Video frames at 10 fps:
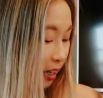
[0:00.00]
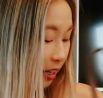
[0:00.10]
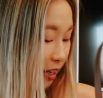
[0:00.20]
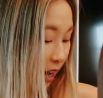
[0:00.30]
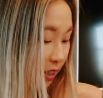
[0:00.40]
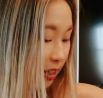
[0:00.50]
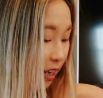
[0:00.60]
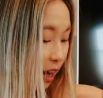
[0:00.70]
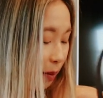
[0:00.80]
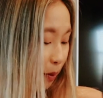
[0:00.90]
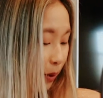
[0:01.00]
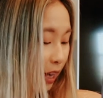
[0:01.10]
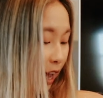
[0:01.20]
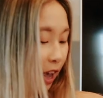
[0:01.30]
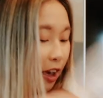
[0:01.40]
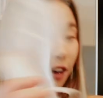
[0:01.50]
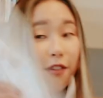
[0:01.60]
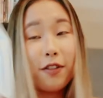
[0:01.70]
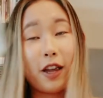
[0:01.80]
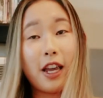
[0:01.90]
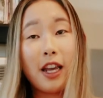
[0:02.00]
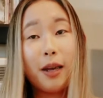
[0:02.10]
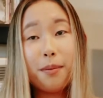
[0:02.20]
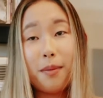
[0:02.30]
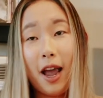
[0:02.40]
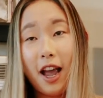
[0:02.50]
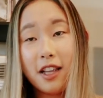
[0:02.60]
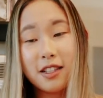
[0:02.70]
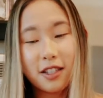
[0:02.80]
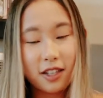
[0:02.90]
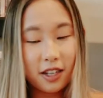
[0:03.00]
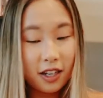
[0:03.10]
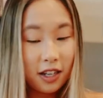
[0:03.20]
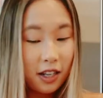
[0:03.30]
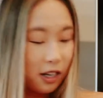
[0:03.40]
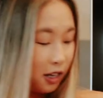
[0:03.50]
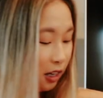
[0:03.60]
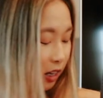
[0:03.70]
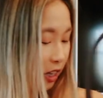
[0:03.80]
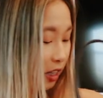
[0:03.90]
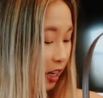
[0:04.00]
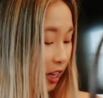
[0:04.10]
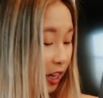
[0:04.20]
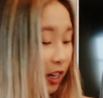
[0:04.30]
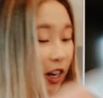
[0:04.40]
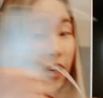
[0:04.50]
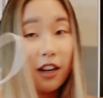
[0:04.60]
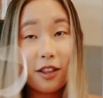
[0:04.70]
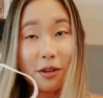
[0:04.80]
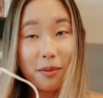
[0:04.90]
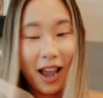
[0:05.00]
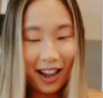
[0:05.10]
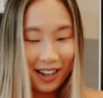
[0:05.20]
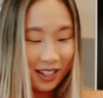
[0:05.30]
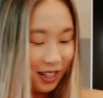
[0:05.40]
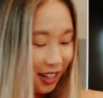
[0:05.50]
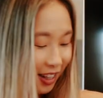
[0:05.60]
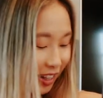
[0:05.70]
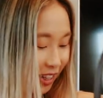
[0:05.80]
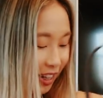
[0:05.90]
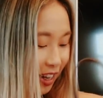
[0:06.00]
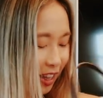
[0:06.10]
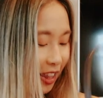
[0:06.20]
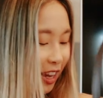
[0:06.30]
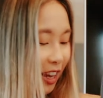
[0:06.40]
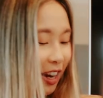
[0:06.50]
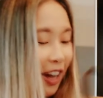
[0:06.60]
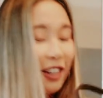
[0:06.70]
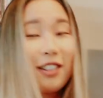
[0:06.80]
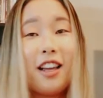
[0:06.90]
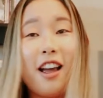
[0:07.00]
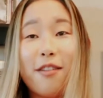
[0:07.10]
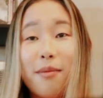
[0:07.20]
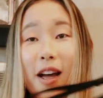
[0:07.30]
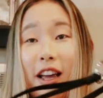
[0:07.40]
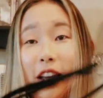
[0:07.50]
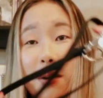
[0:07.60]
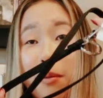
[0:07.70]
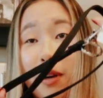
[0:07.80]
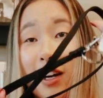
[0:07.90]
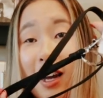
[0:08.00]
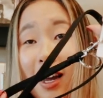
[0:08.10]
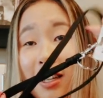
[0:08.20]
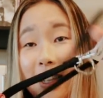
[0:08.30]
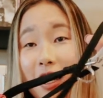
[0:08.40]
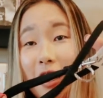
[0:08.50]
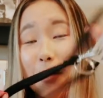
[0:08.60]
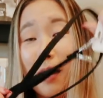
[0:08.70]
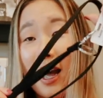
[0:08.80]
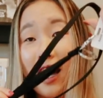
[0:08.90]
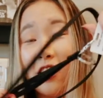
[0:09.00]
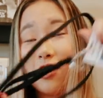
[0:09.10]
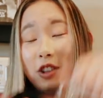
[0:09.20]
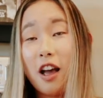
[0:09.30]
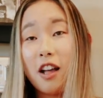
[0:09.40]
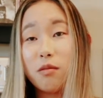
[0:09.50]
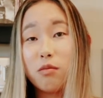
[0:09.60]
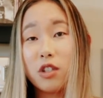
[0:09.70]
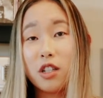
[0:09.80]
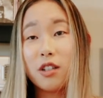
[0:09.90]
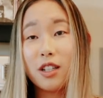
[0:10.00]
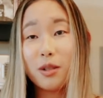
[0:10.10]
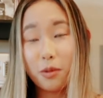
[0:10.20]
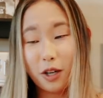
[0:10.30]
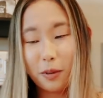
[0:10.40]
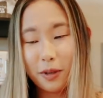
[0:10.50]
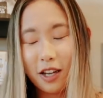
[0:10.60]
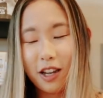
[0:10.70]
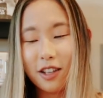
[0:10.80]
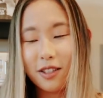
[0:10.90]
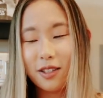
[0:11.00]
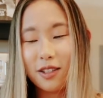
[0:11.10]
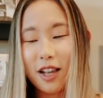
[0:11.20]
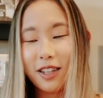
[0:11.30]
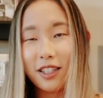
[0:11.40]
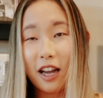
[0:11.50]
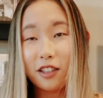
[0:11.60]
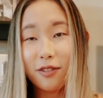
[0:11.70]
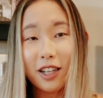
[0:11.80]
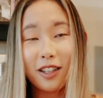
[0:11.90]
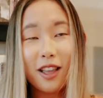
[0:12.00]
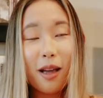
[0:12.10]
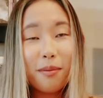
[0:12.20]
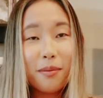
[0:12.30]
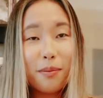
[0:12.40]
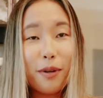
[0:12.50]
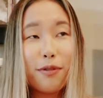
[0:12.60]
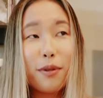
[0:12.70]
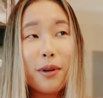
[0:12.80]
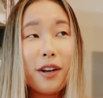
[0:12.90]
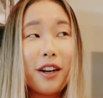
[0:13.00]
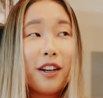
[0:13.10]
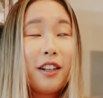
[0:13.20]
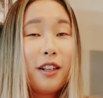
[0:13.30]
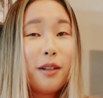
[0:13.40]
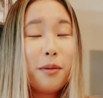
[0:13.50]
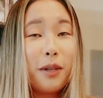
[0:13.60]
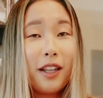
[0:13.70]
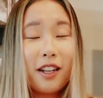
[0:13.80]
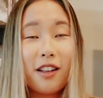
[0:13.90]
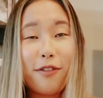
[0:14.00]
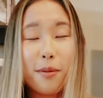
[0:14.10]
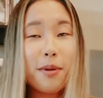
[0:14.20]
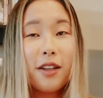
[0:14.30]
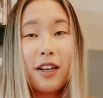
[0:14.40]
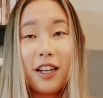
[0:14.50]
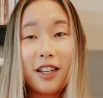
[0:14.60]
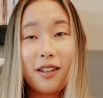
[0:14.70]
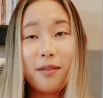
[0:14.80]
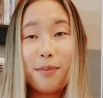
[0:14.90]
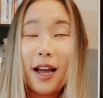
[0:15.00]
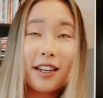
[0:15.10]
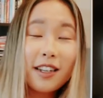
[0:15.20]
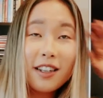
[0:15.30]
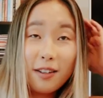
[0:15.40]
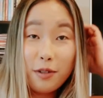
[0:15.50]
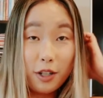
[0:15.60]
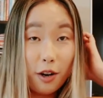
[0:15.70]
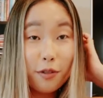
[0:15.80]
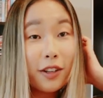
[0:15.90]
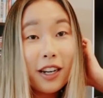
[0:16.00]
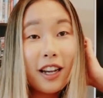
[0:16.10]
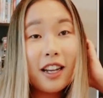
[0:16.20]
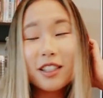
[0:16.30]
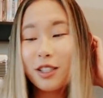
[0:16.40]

Next up, we have a mask, and then another mask. Then I just have my work ID badge that still doesn't work because they deactivated them before we like left the building back when COVID hit.